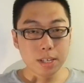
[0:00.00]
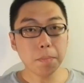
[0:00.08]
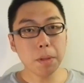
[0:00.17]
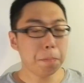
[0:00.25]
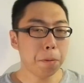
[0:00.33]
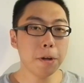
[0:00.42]

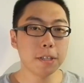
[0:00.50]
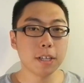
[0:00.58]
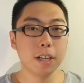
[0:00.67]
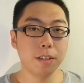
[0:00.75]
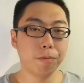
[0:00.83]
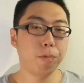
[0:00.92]
Simply put,
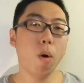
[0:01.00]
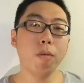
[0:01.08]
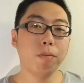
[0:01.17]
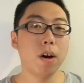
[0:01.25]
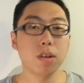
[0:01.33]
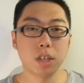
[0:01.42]
the
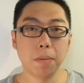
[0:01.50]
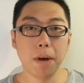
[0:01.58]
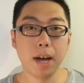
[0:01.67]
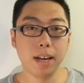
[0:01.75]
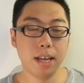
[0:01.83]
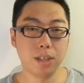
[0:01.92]
for files
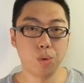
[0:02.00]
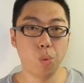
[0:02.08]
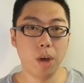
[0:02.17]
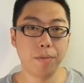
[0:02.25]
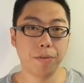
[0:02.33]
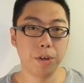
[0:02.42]
command is a
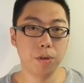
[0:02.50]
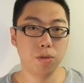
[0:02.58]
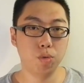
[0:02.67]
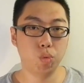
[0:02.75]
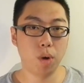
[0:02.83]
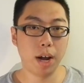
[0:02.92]
way for you
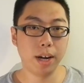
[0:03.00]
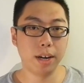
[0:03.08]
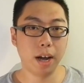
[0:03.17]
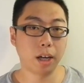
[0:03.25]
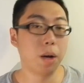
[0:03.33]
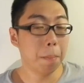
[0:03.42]
to
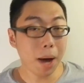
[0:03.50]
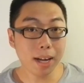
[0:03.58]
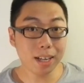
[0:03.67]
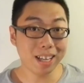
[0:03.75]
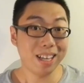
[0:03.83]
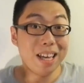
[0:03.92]
run a
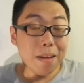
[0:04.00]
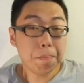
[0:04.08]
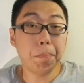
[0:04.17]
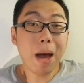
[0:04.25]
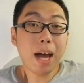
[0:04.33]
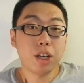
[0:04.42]
command
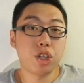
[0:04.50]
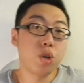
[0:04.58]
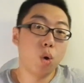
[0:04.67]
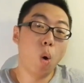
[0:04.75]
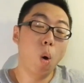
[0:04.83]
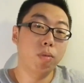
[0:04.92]
in
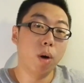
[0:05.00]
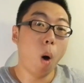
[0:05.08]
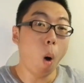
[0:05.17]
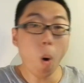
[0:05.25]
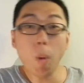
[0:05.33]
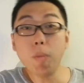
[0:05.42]
batch over
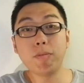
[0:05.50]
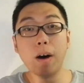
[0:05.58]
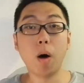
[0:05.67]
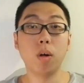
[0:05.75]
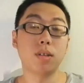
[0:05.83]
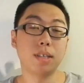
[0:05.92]
all
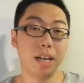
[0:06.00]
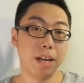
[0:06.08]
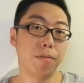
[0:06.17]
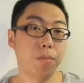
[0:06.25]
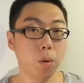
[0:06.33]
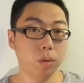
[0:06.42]
files
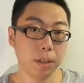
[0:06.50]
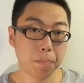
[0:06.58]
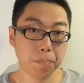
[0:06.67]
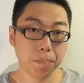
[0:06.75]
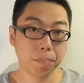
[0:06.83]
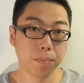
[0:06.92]
in a folder.
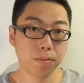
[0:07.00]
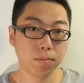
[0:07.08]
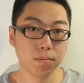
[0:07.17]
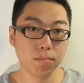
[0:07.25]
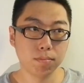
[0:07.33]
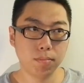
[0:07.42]

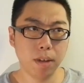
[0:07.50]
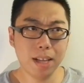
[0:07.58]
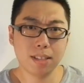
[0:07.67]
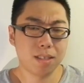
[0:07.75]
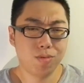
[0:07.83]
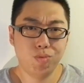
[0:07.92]

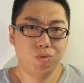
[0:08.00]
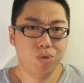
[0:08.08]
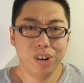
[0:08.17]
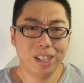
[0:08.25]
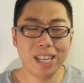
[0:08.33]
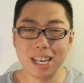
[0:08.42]
That's
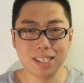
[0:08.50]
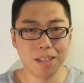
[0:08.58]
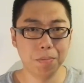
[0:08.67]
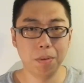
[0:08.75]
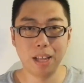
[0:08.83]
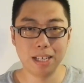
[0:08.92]
really as
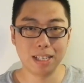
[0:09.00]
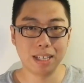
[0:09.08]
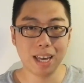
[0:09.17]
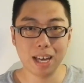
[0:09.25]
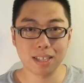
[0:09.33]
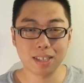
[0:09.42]
simple as
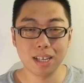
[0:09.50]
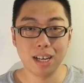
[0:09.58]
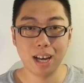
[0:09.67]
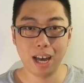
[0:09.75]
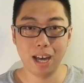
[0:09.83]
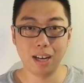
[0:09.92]
it gets,
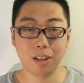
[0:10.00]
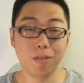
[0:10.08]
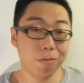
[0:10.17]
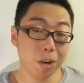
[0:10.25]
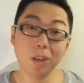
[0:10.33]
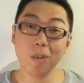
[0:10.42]
and the
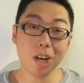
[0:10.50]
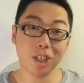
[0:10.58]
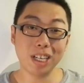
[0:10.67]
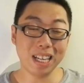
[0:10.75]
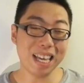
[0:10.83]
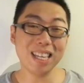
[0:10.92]

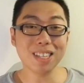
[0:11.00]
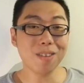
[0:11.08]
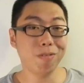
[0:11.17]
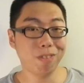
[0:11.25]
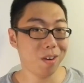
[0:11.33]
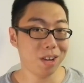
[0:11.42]
configuration
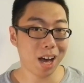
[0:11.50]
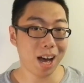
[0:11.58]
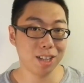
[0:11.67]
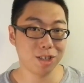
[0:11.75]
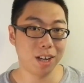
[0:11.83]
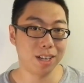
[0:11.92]
isn't very
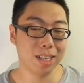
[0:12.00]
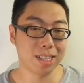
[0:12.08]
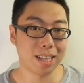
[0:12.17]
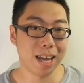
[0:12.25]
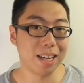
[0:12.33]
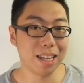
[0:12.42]
hard to
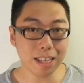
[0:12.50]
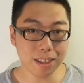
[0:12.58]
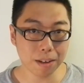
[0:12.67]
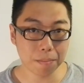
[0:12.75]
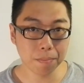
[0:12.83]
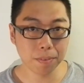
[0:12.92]
understand
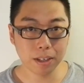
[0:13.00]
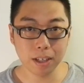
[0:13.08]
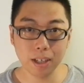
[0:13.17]
either.